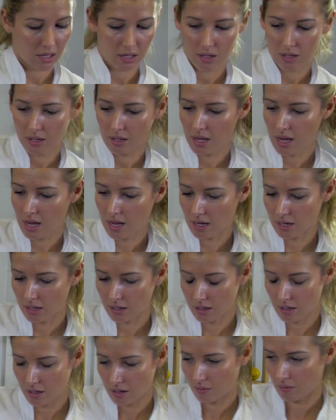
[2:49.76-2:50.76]
And then
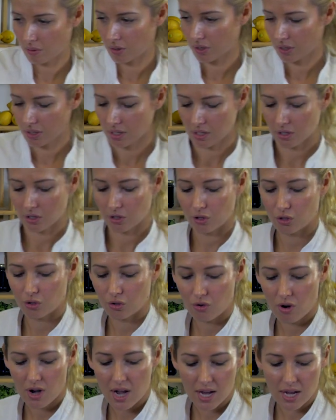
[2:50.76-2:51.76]
we're just going to
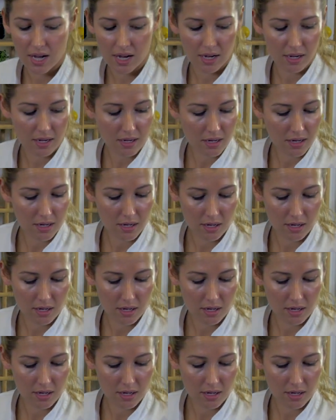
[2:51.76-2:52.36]
strain